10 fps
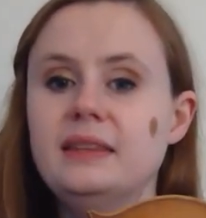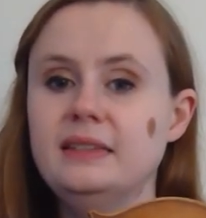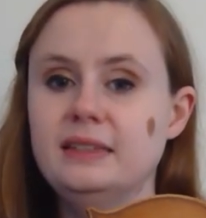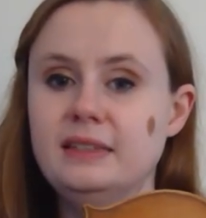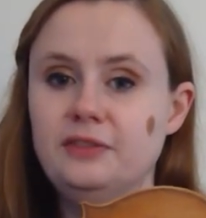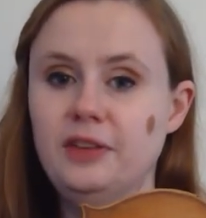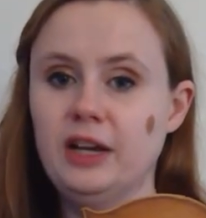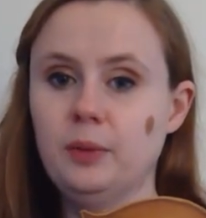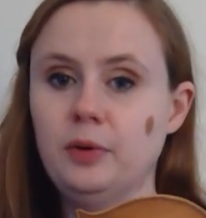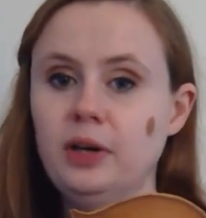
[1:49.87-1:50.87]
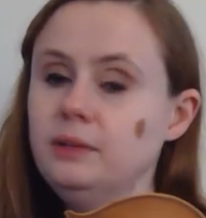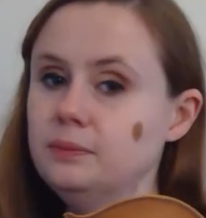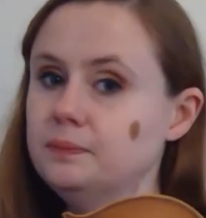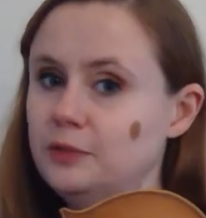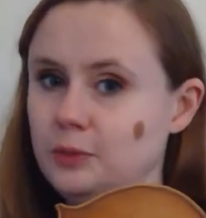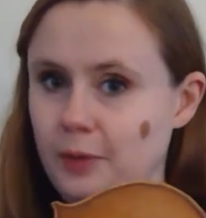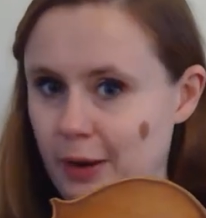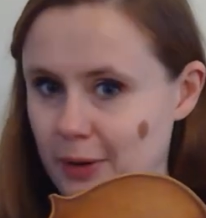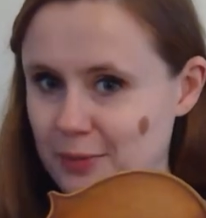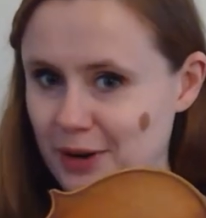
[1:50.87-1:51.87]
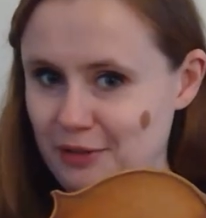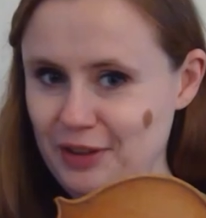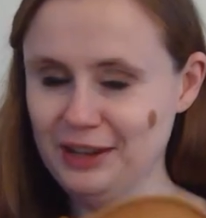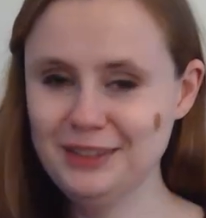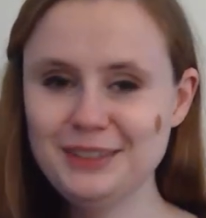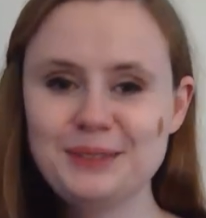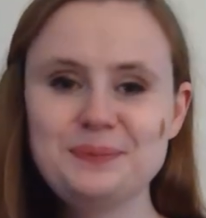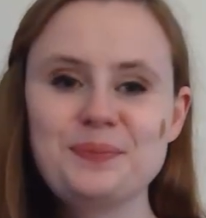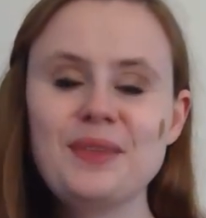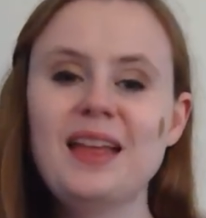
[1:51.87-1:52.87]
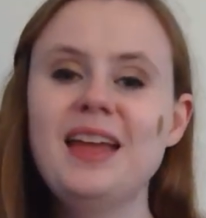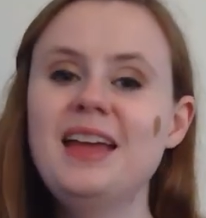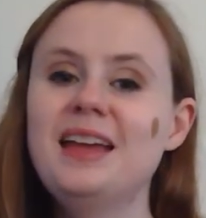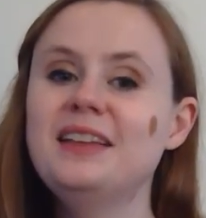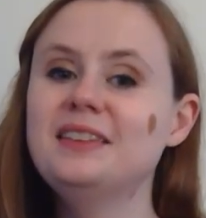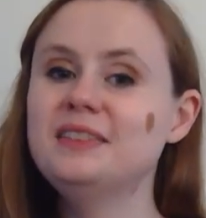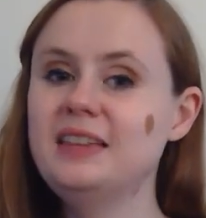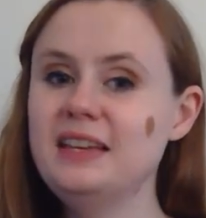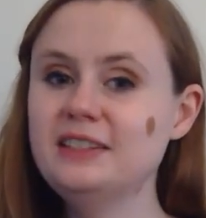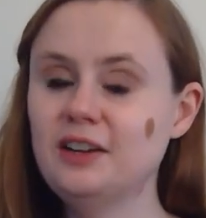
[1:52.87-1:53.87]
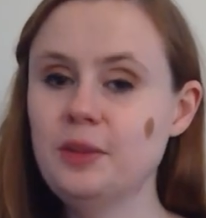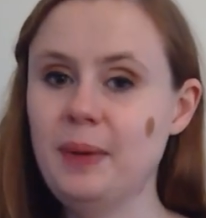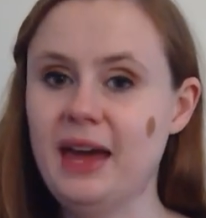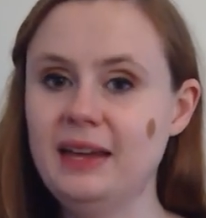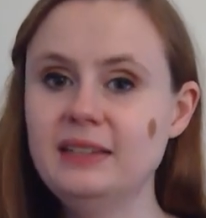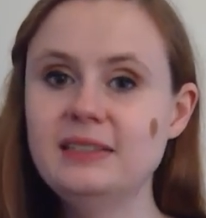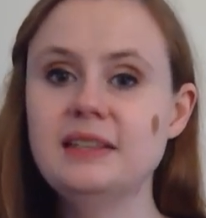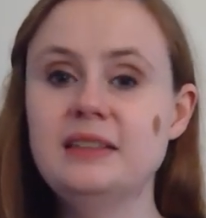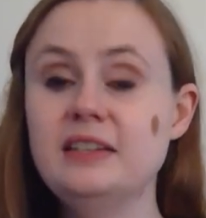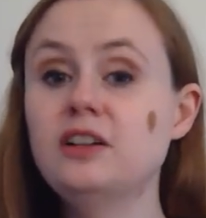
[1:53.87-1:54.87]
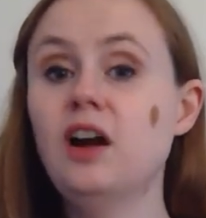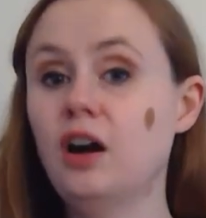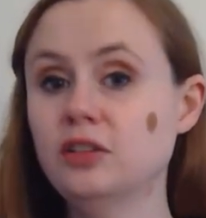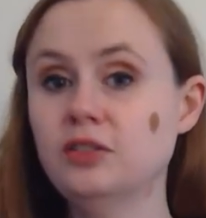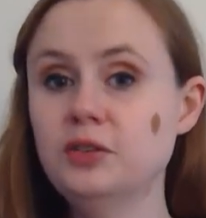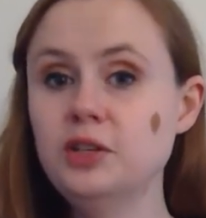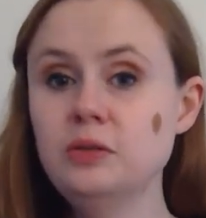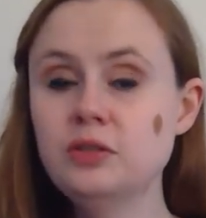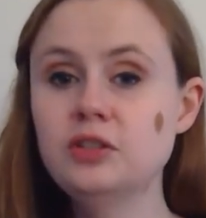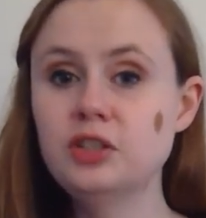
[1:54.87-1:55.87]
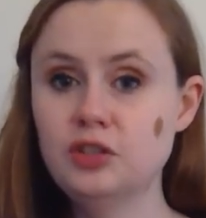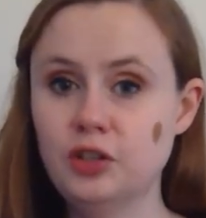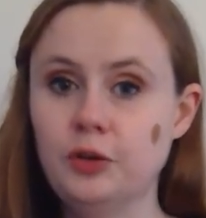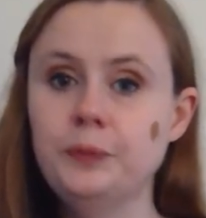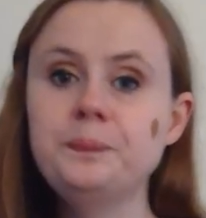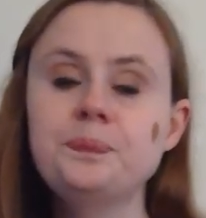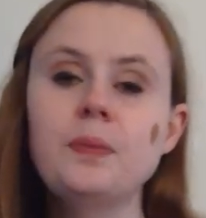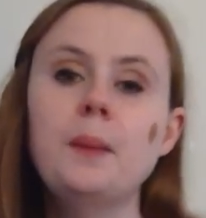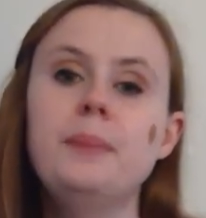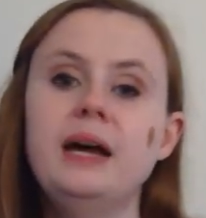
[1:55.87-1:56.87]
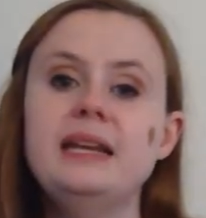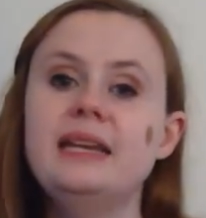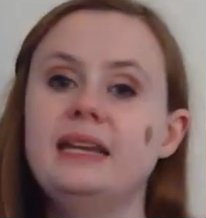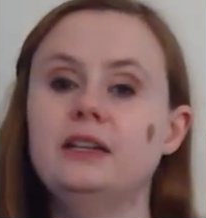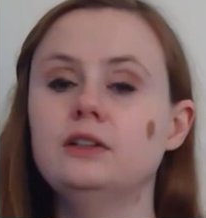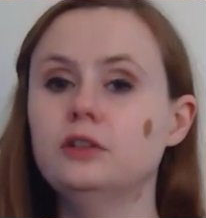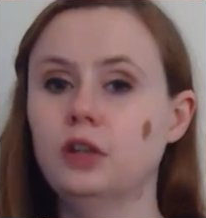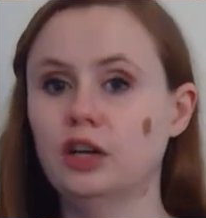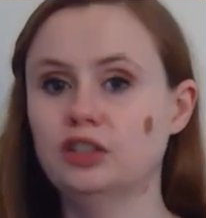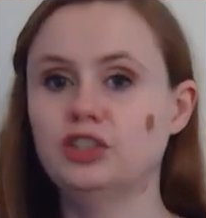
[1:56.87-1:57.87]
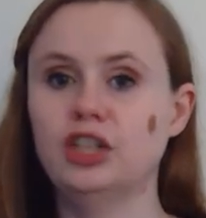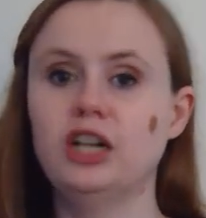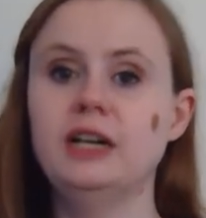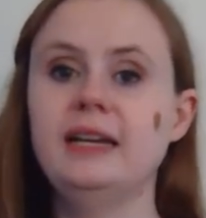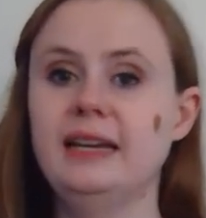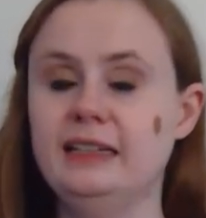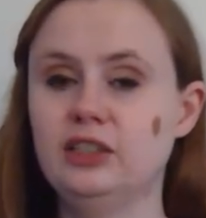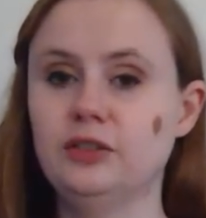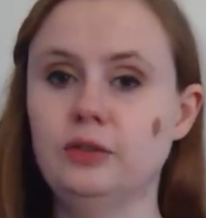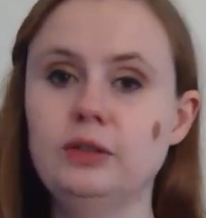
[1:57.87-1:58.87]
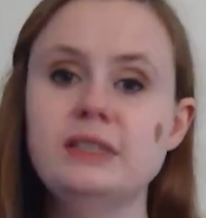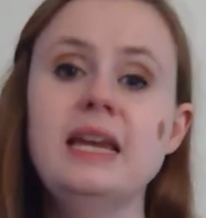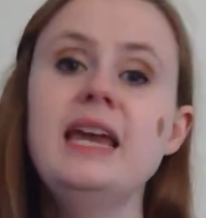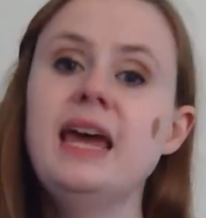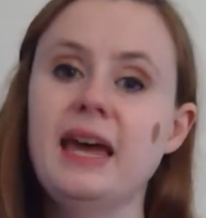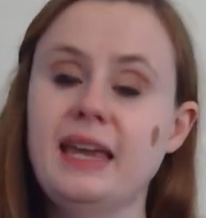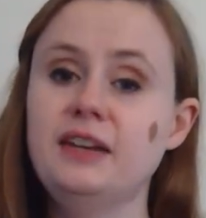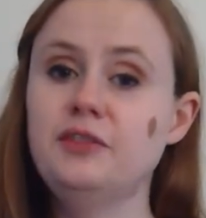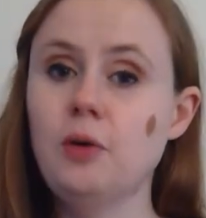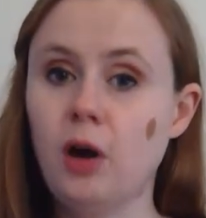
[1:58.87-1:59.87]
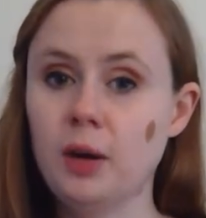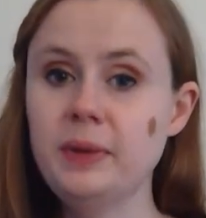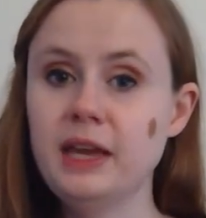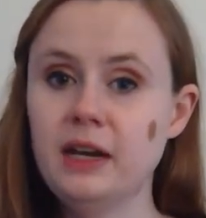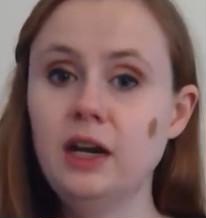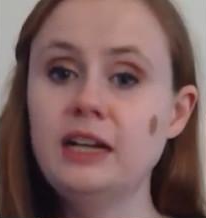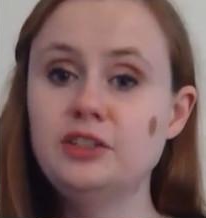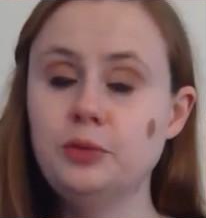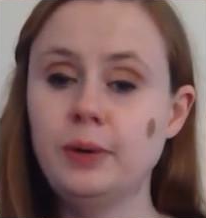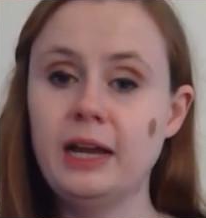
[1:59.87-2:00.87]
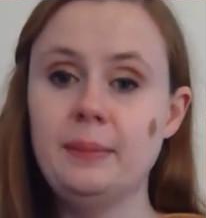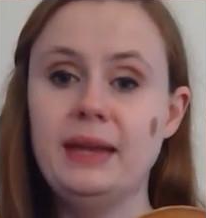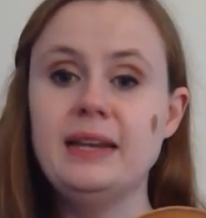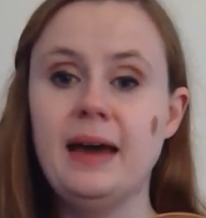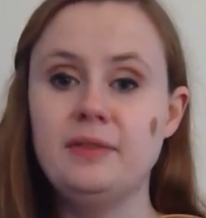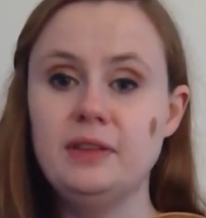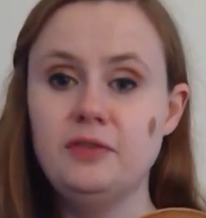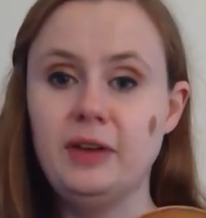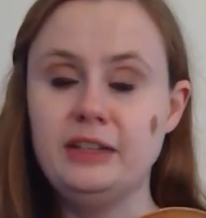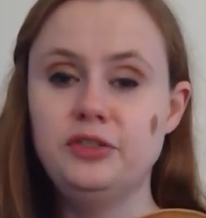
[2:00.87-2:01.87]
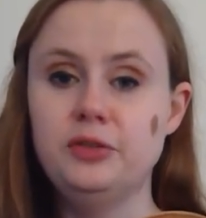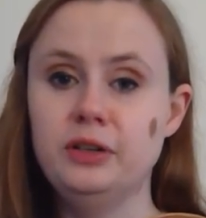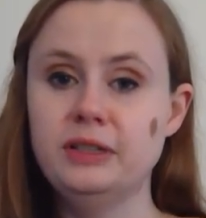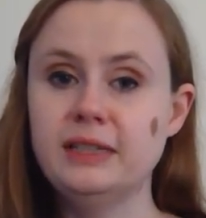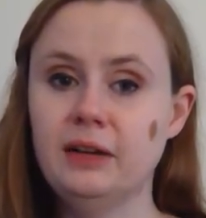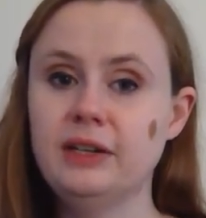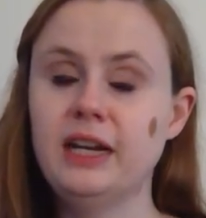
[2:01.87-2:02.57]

This is the fingerboard. It's where we put our fingers these are the pegs. These are also used to tune, but in larger intervals. Again, if you are a beginner, I do recommend having the fine tuners down